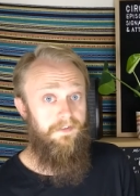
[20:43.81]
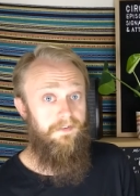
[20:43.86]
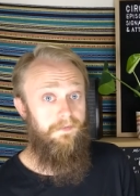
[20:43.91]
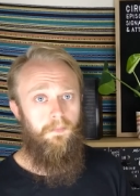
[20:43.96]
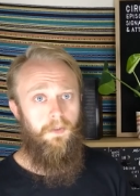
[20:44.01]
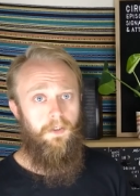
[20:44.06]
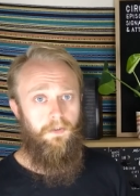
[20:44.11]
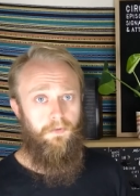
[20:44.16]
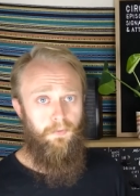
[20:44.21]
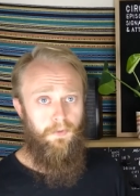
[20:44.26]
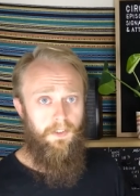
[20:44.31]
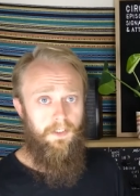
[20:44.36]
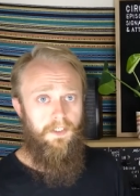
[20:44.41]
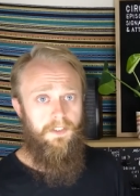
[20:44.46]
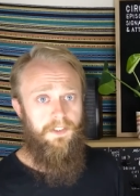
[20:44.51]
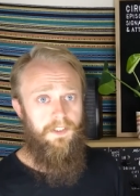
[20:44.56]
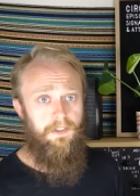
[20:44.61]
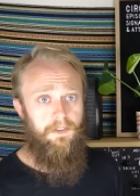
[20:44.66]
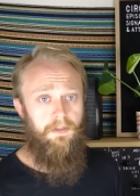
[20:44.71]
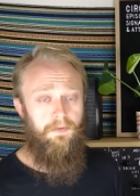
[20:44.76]
But I quickly
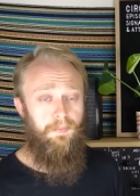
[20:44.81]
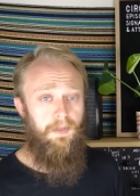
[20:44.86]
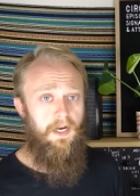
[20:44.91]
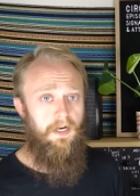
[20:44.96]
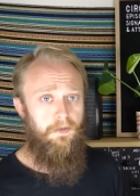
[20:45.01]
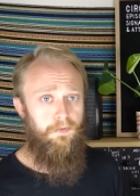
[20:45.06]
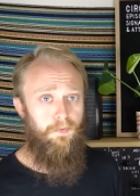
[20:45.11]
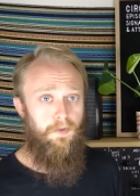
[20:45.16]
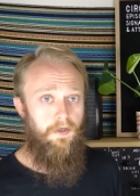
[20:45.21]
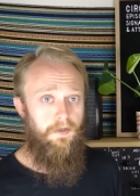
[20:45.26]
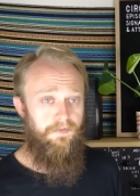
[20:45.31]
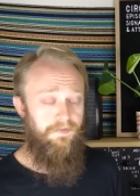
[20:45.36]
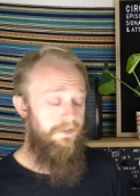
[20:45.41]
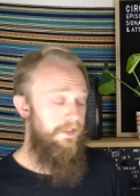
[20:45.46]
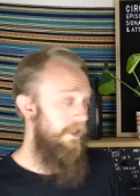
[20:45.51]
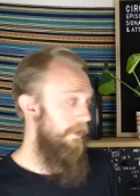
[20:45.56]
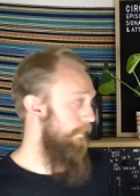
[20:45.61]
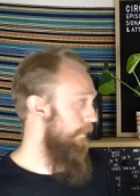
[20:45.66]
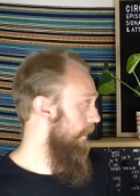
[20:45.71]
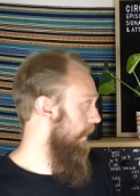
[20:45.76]
turned the power off and
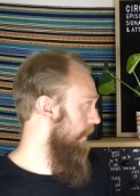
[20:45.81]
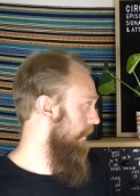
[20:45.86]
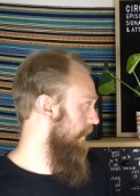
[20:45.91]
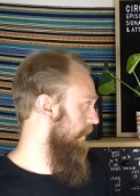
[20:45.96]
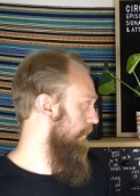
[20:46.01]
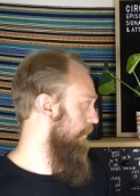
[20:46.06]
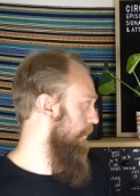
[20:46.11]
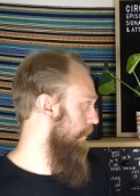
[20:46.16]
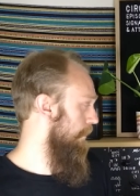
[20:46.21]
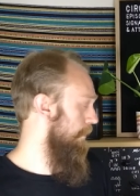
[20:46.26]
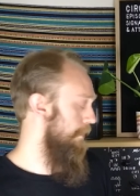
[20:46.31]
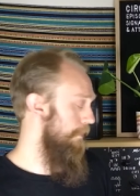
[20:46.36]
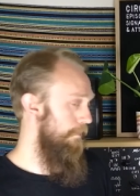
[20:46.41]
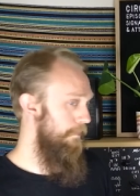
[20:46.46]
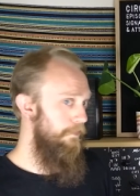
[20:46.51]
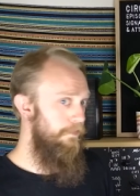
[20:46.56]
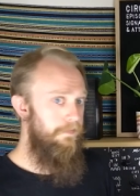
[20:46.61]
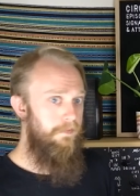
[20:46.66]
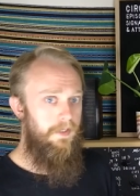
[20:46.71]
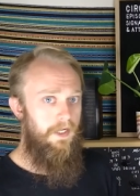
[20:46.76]
unplugged the
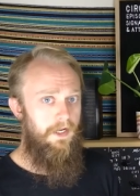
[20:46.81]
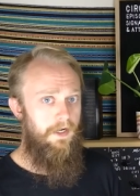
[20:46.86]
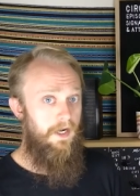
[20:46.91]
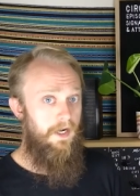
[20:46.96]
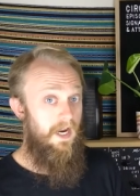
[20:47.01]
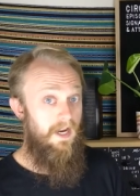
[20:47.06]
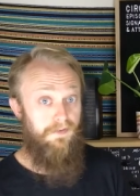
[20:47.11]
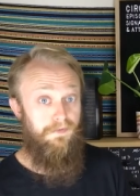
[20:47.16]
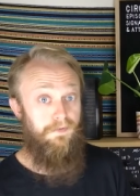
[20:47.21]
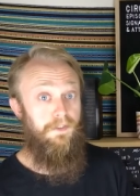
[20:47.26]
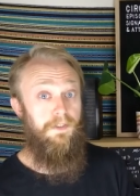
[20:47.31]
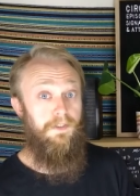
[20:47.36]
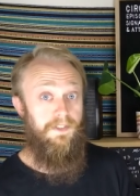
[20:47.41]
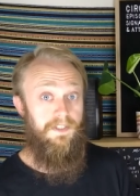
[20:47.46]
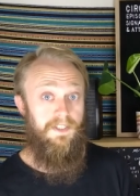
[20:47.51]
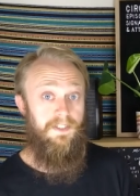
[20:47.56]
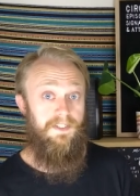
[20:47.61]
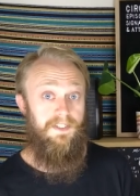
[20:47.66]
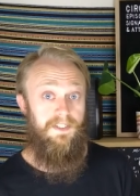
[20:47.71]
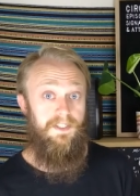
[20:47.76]
module, and I haven't
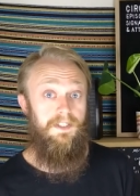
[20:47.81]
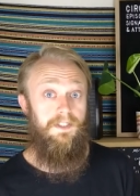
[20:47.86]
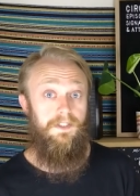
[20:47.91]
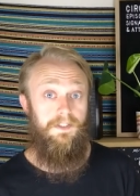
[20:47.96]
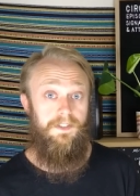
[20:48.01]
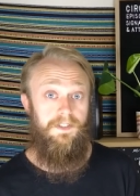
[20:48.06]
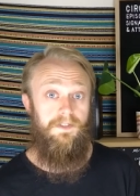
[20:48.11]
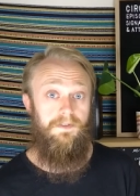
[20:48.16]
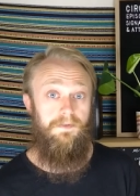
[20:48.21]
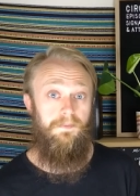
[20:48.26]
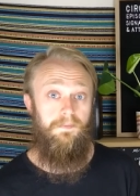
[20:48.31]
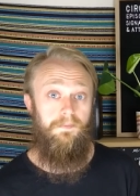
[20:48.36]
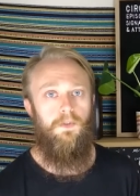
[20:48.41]
used it since.